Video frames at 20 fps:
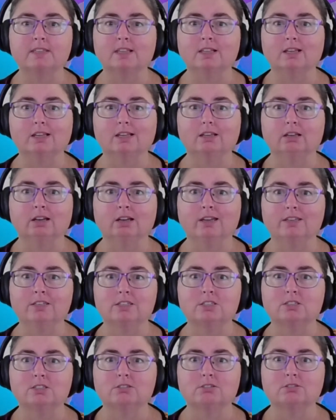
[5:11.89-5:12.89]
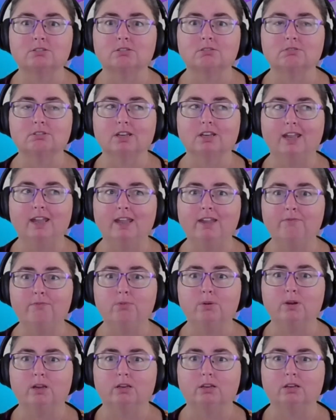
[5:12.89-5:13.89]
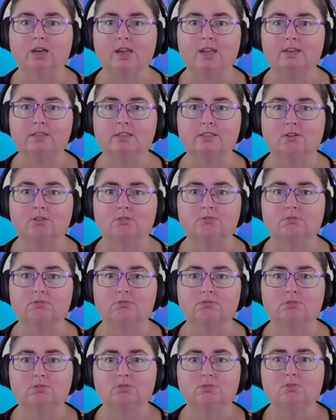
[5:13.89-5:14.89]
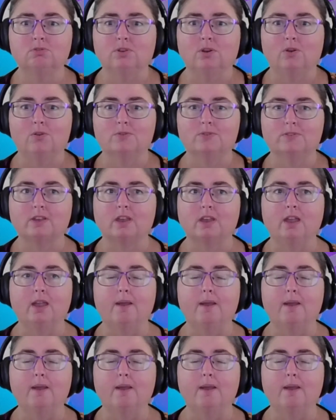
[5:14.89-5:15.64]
And they're like, "I don't have one. I don't do those."